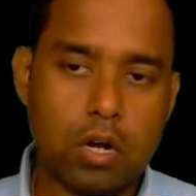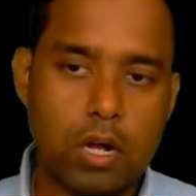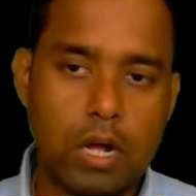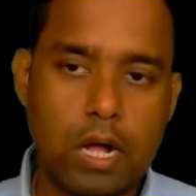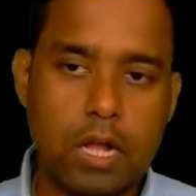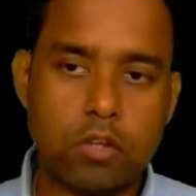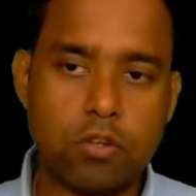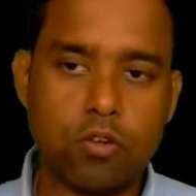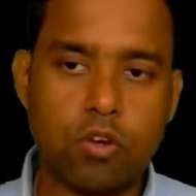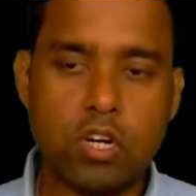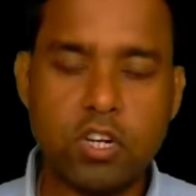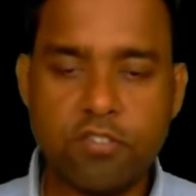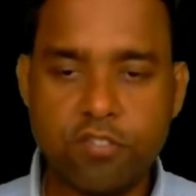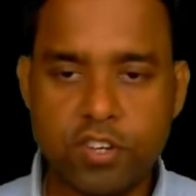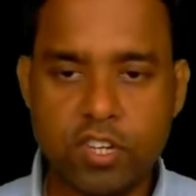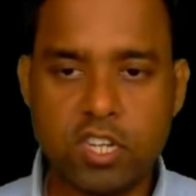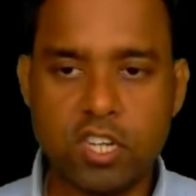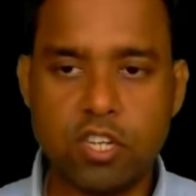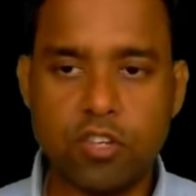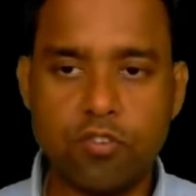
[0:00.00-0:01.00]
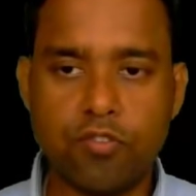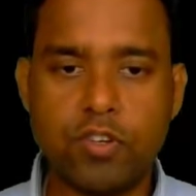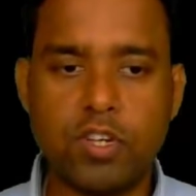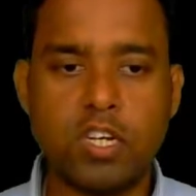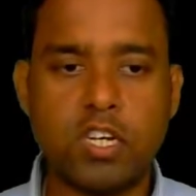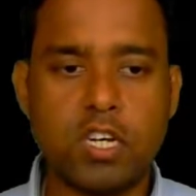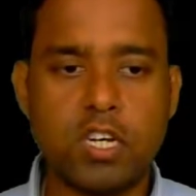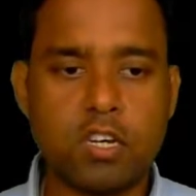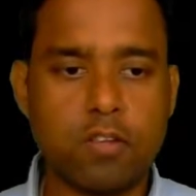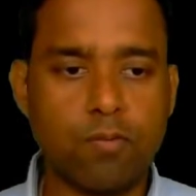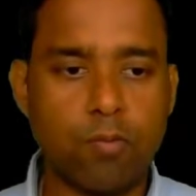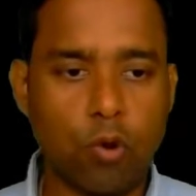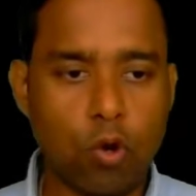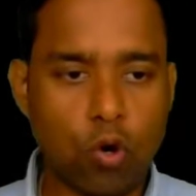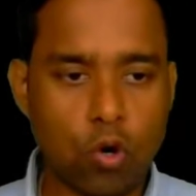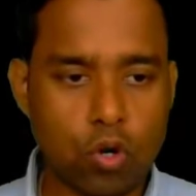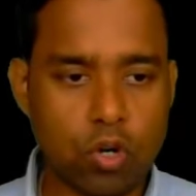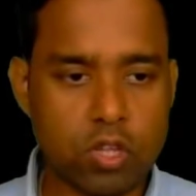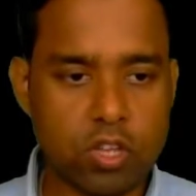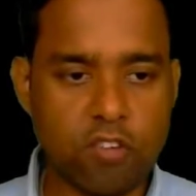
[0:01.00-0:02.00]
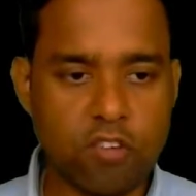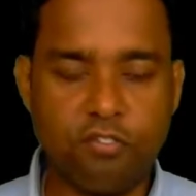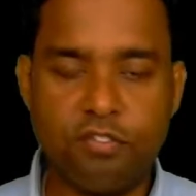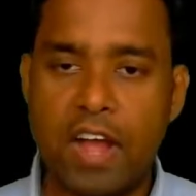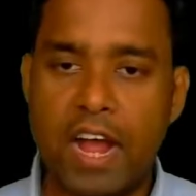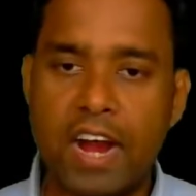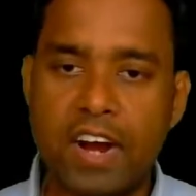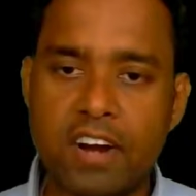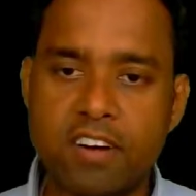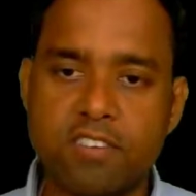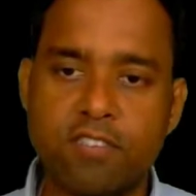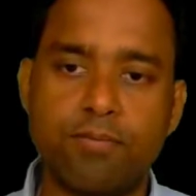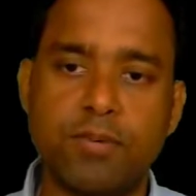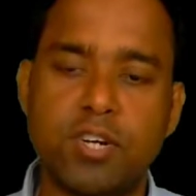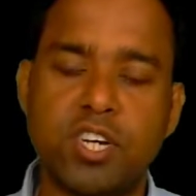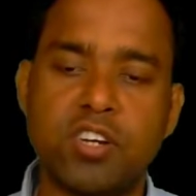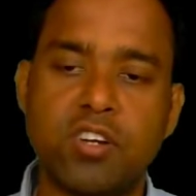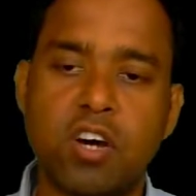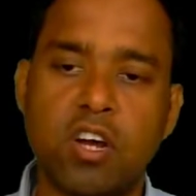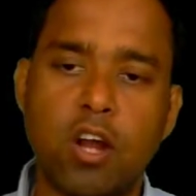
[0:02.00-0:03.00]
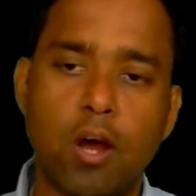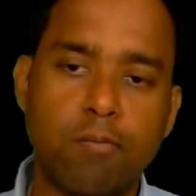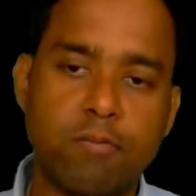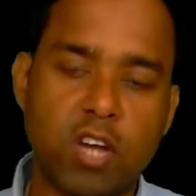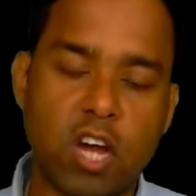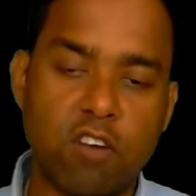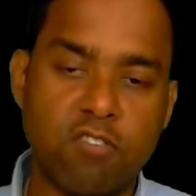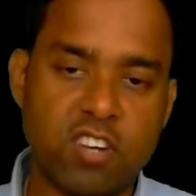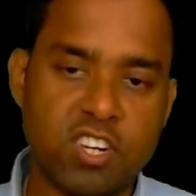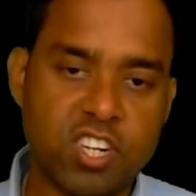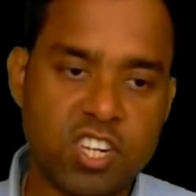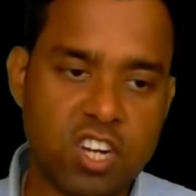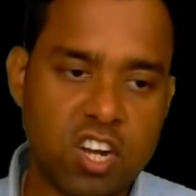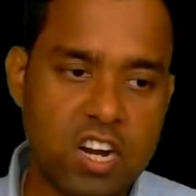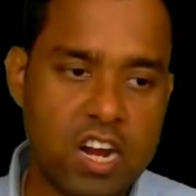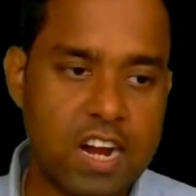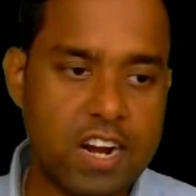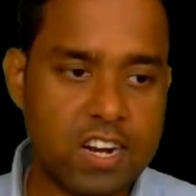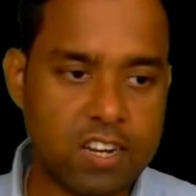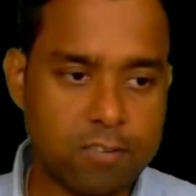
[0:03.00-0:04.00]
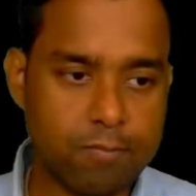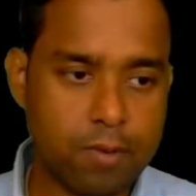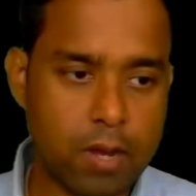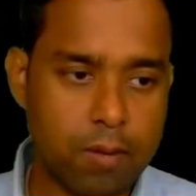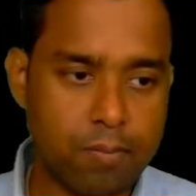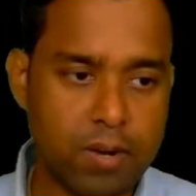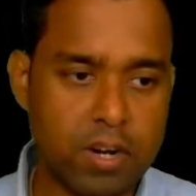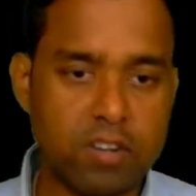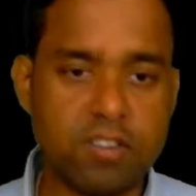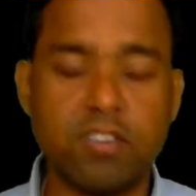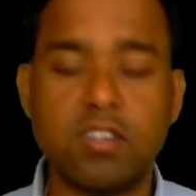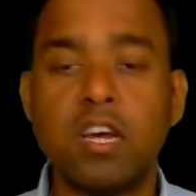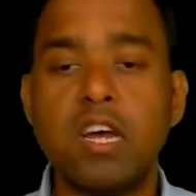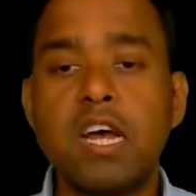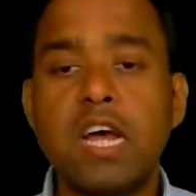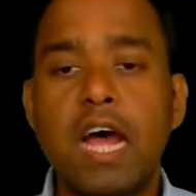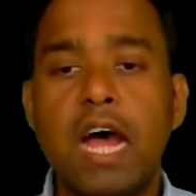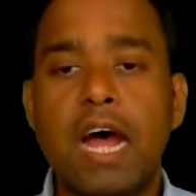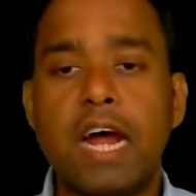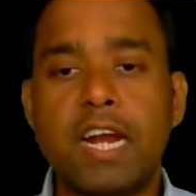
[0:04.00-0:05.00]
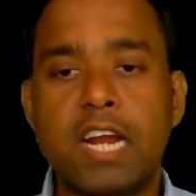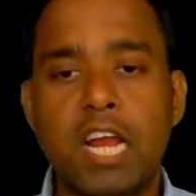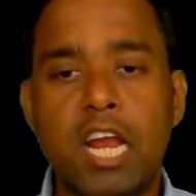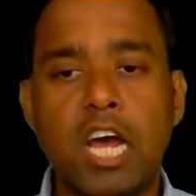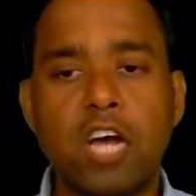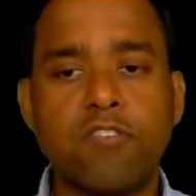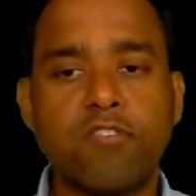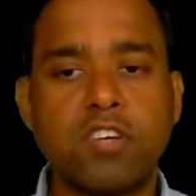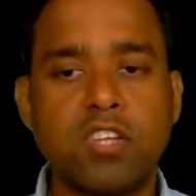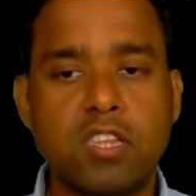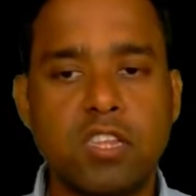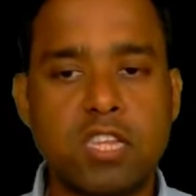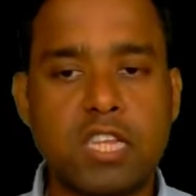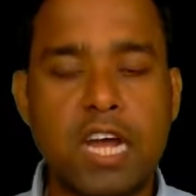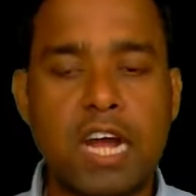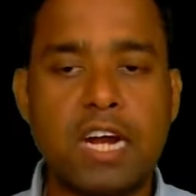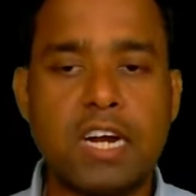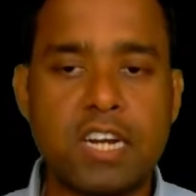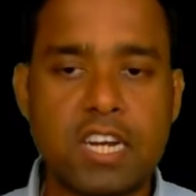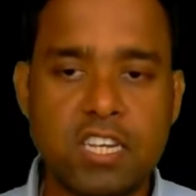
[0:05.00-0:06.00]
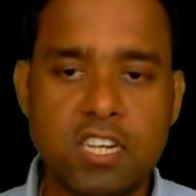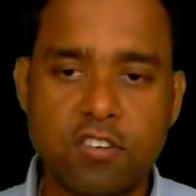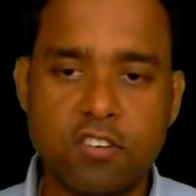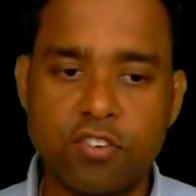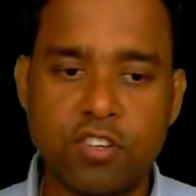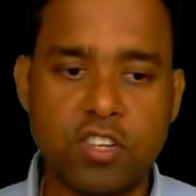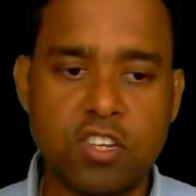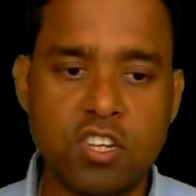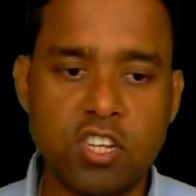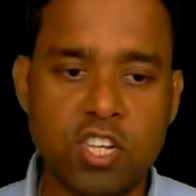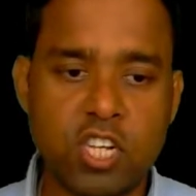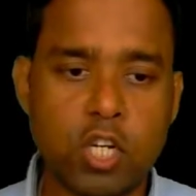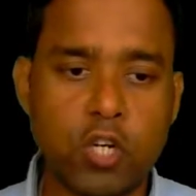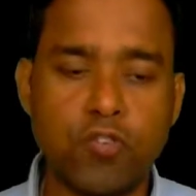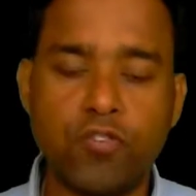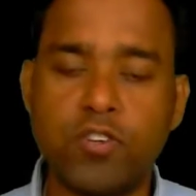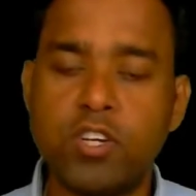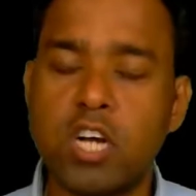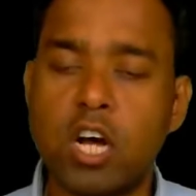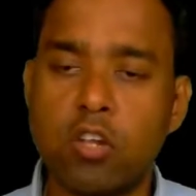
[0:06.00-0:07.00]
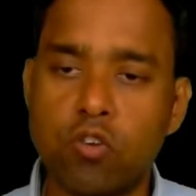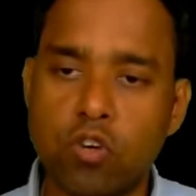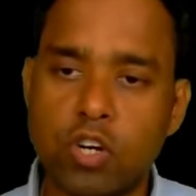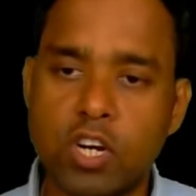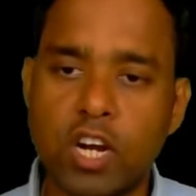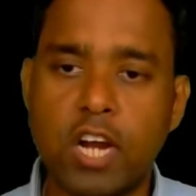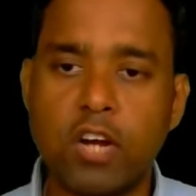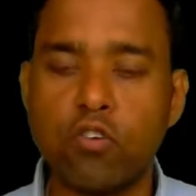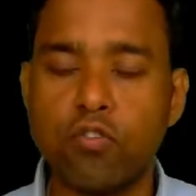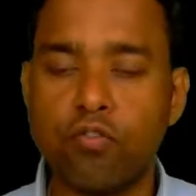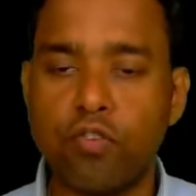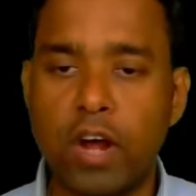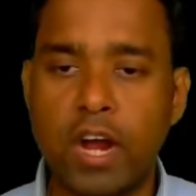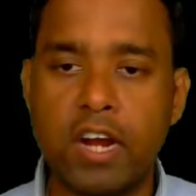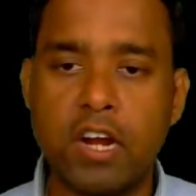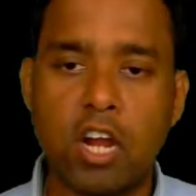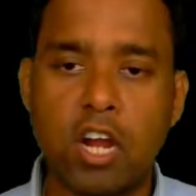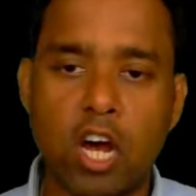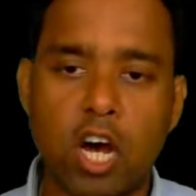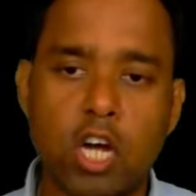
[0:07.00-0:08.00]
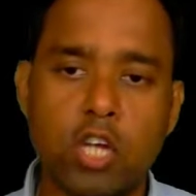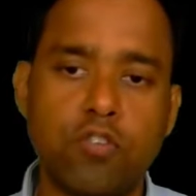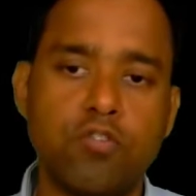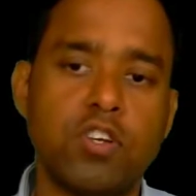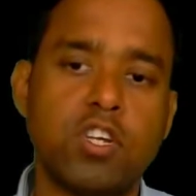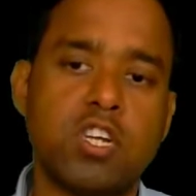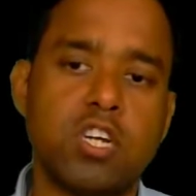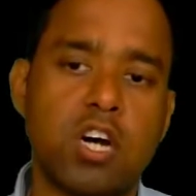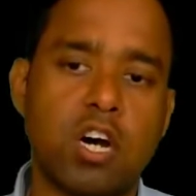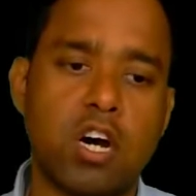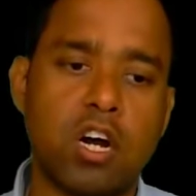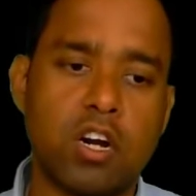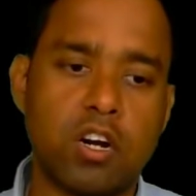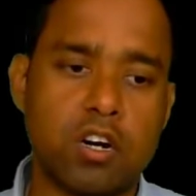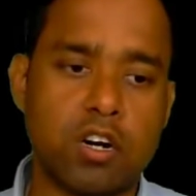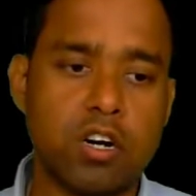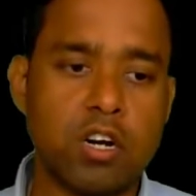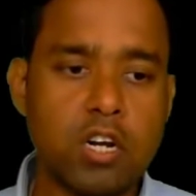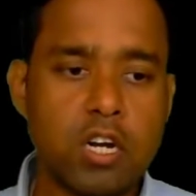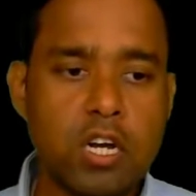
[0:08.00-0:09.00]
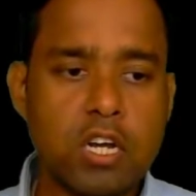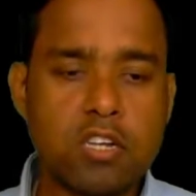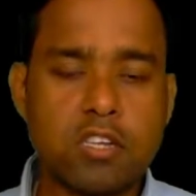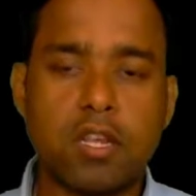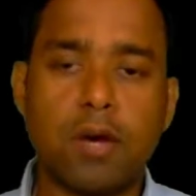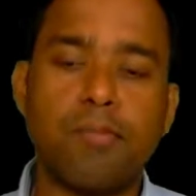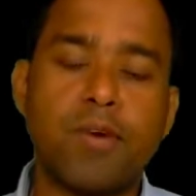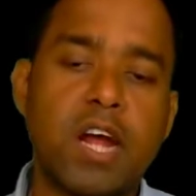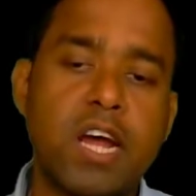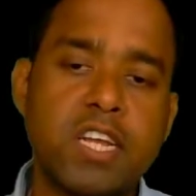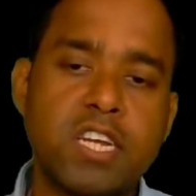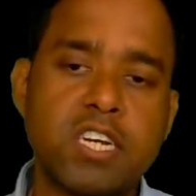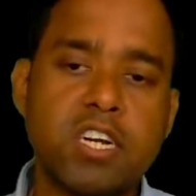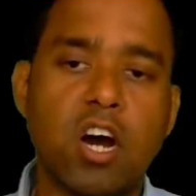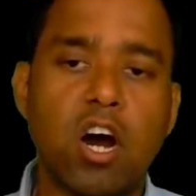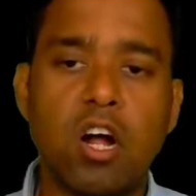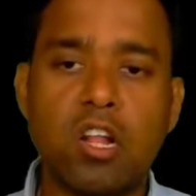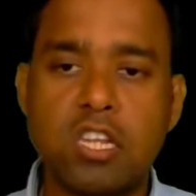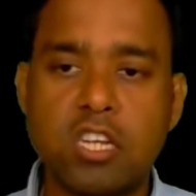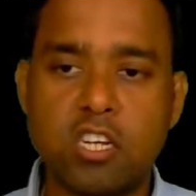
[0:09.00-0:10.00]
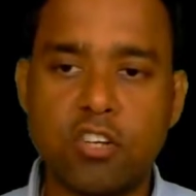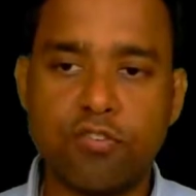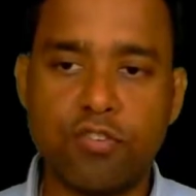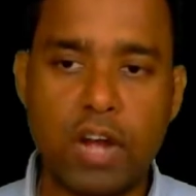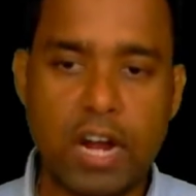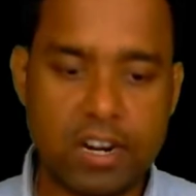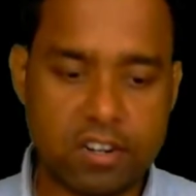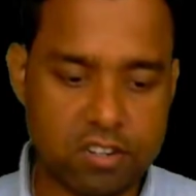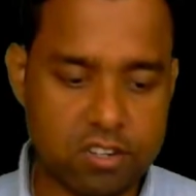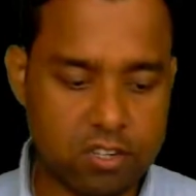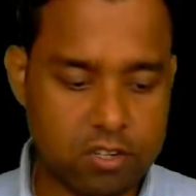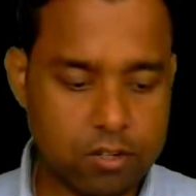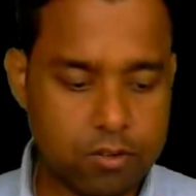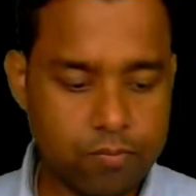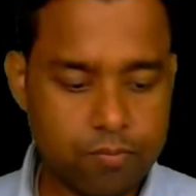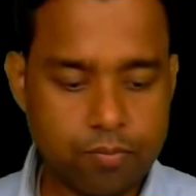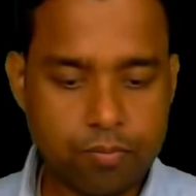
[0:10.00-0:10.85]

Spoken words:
Also in physics we explore the facts based on observation and experiments, and along with that, as a physicist we also try to find laws which are summarizing all these facts.